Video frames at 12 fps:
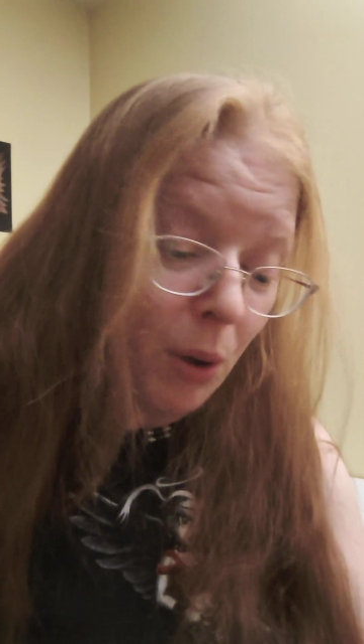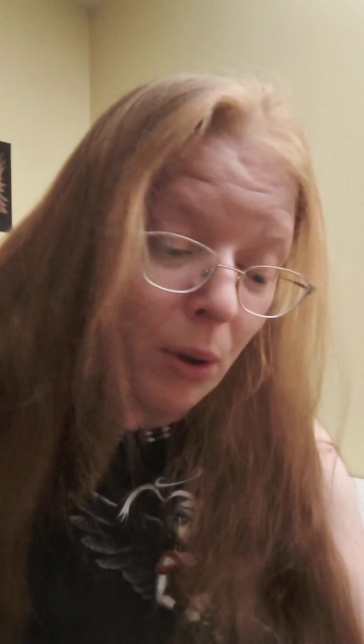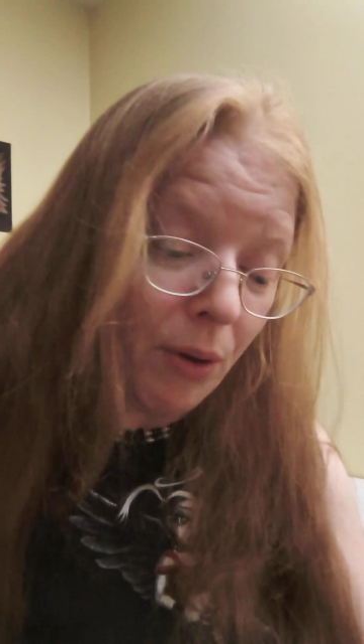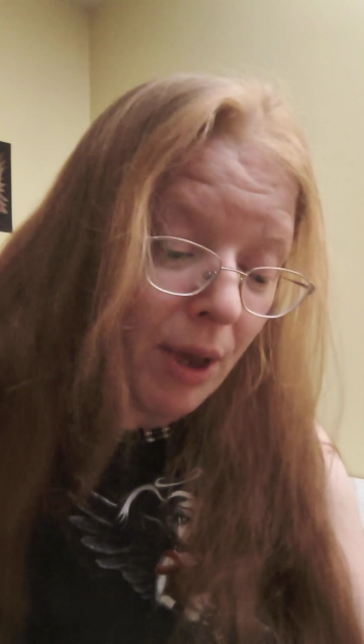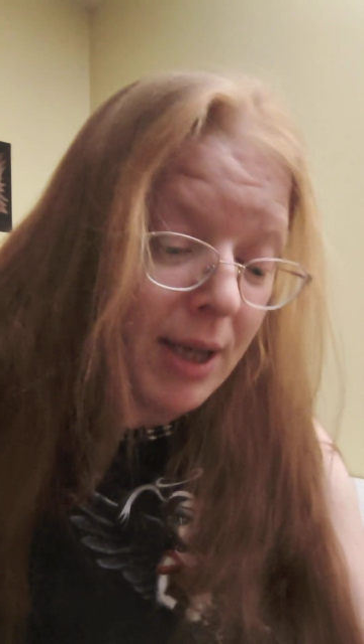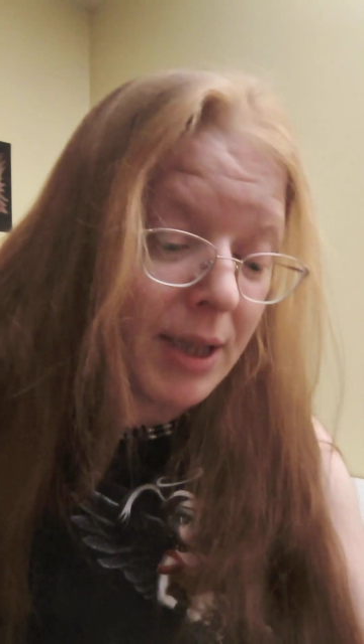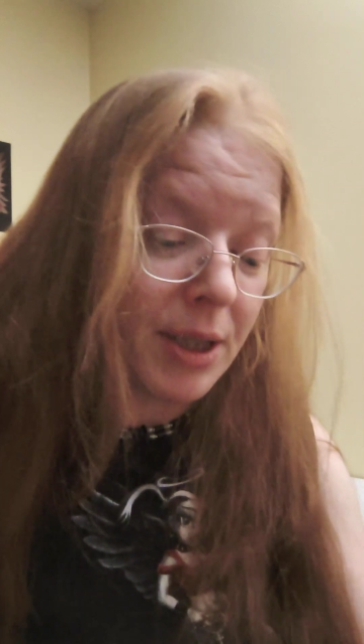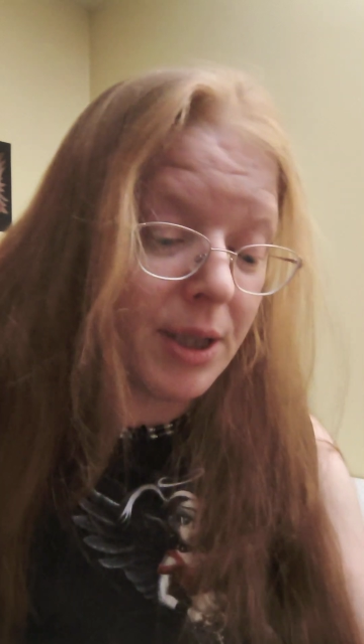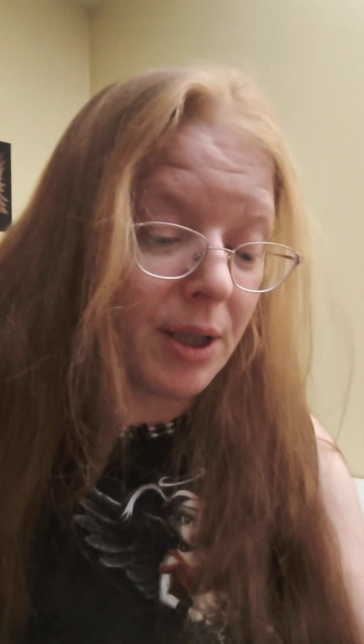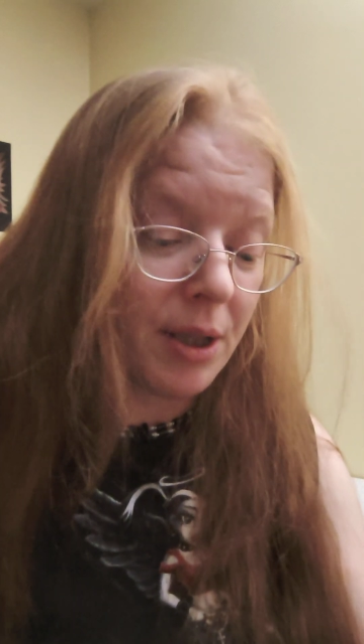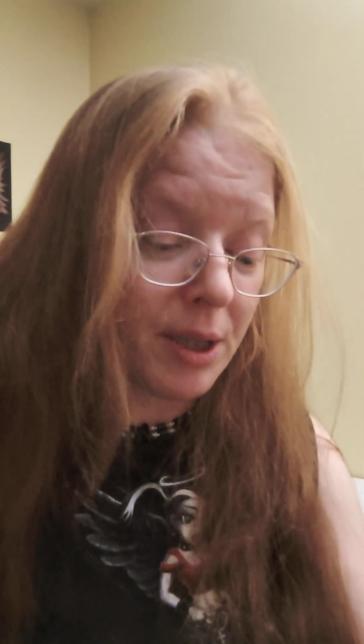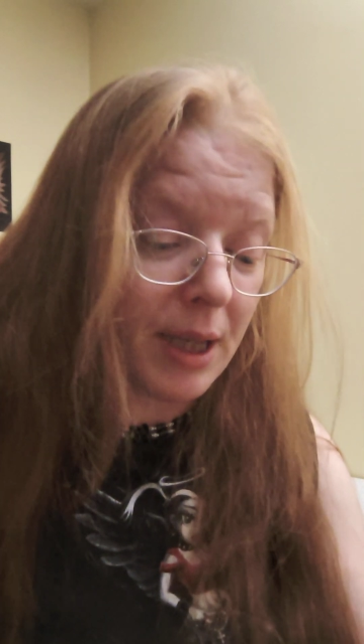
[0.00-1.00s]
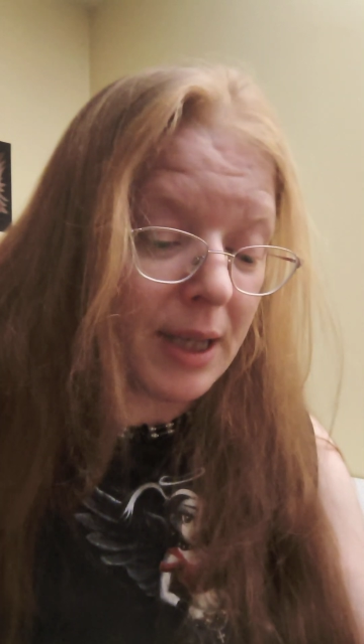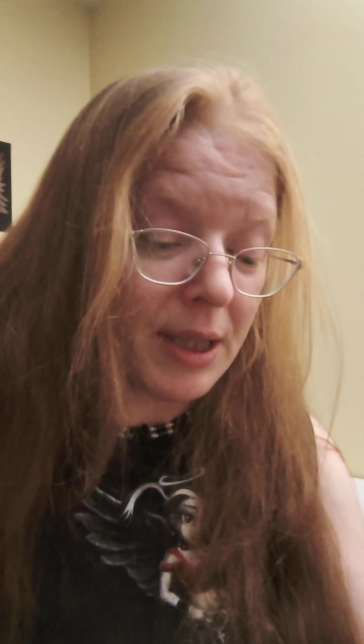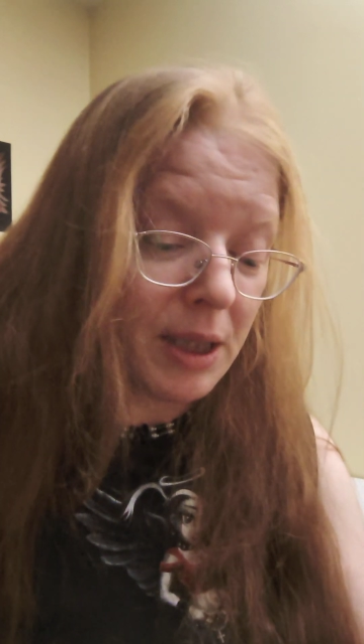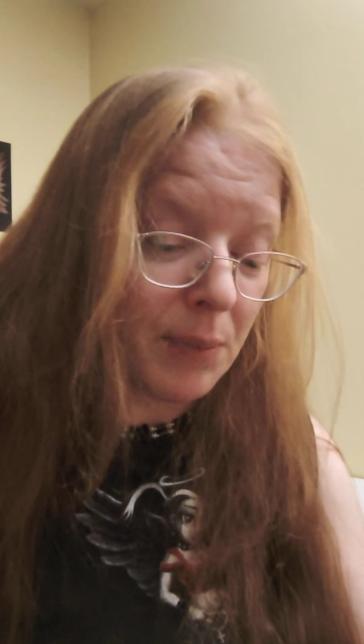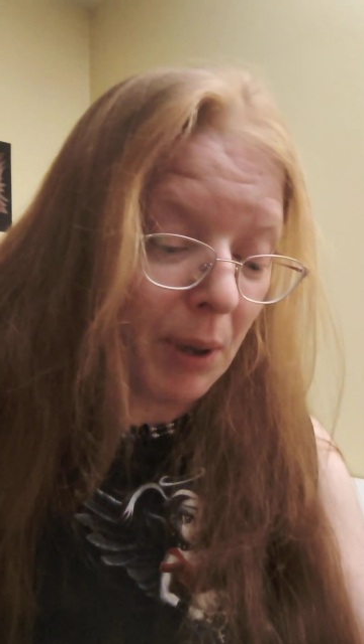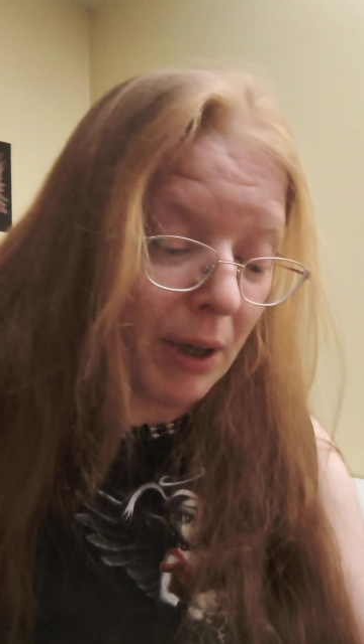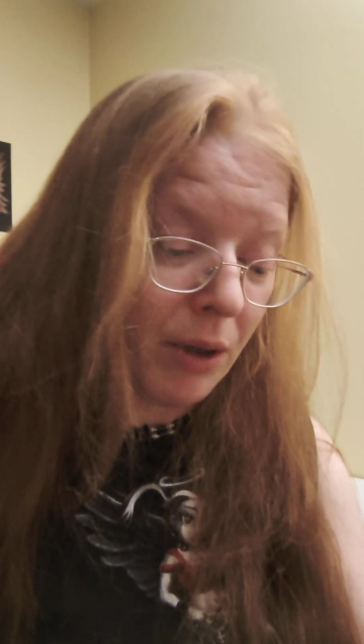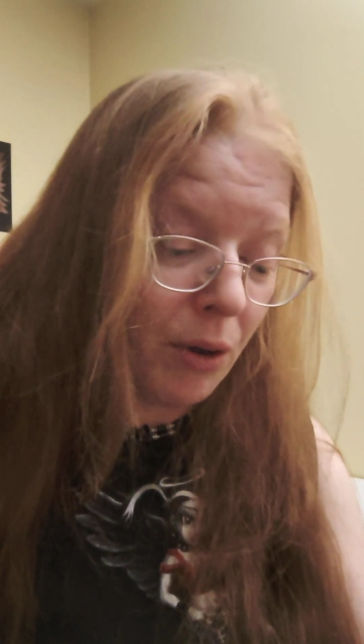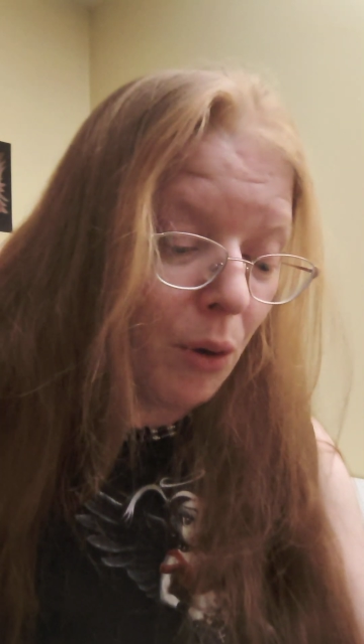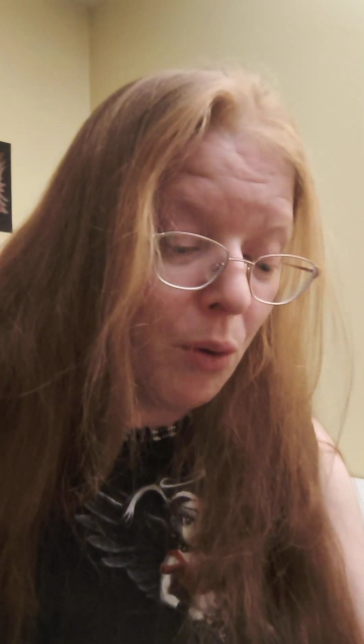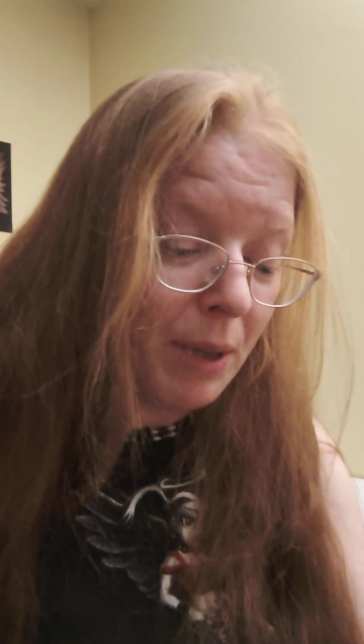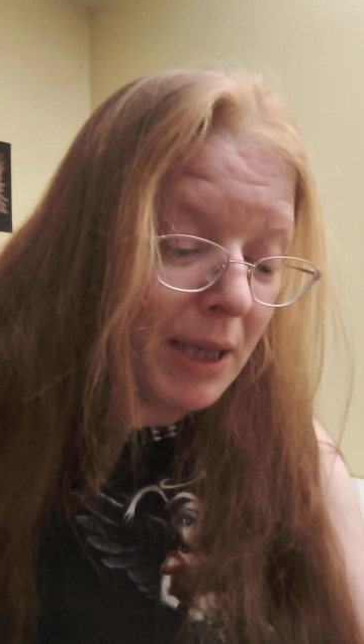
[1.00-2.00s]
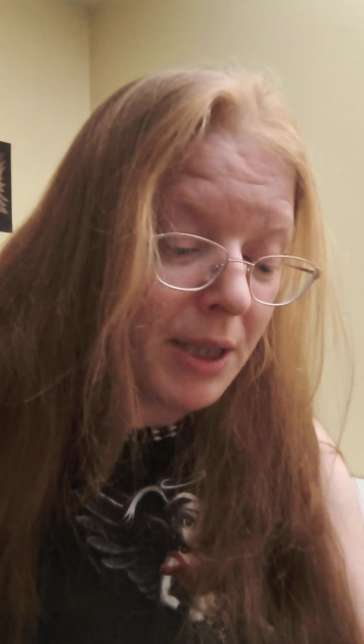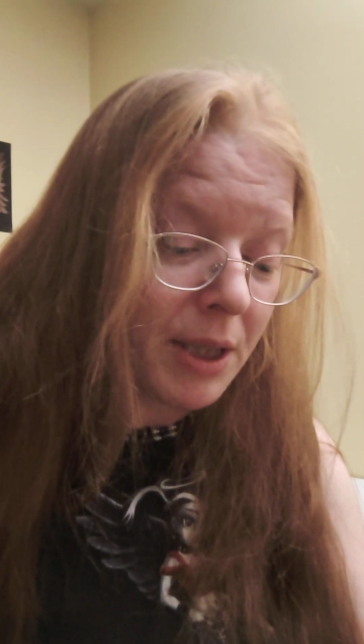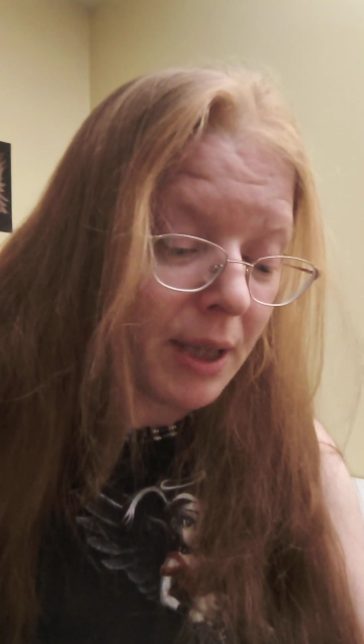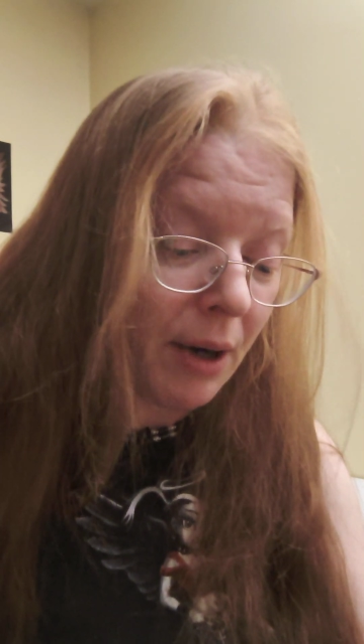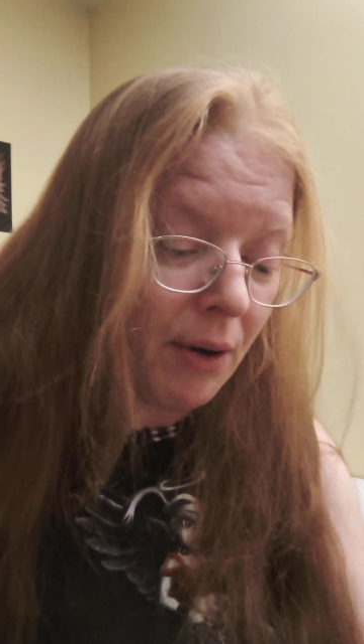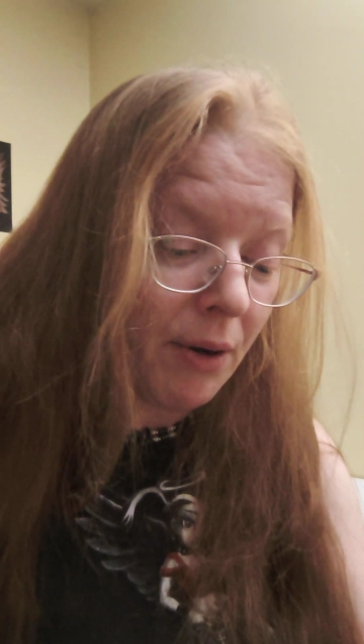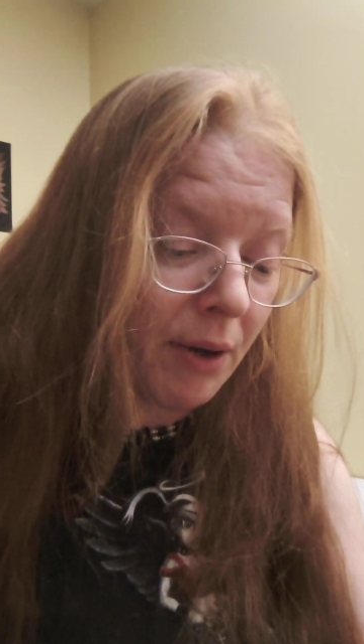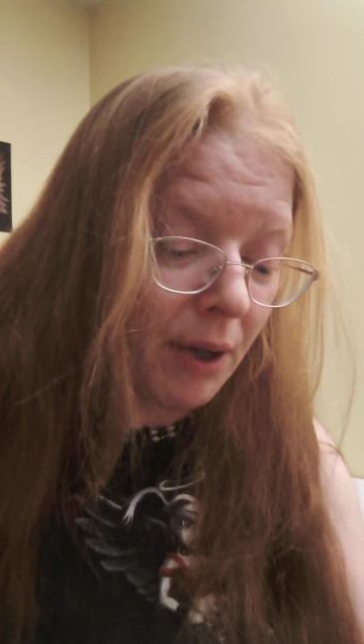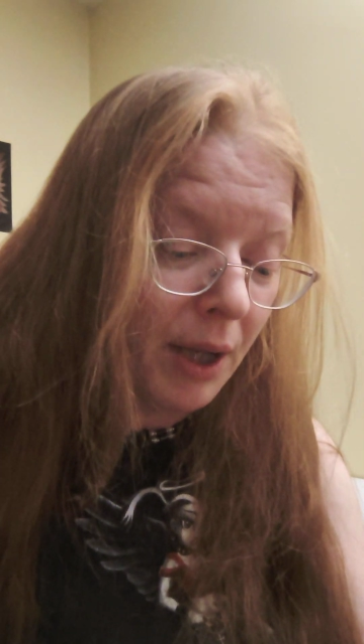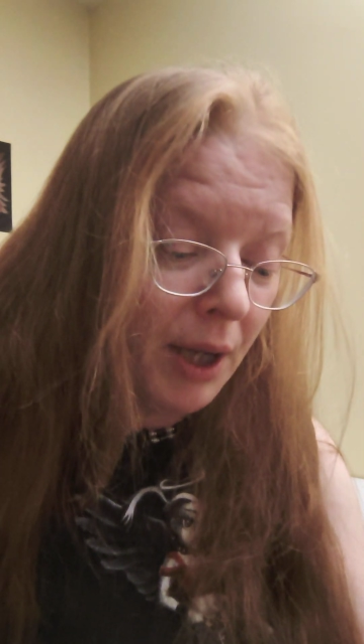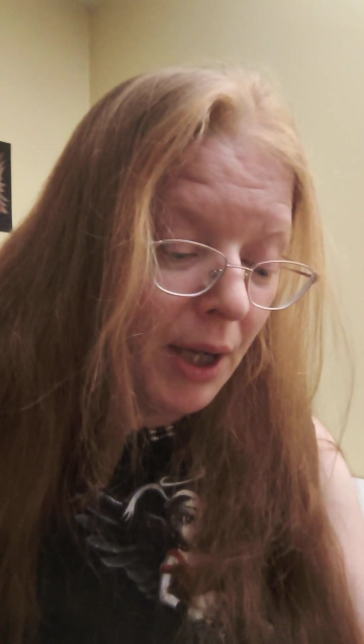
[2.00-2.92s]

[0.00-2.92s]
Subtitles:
all this, success is by no means certain,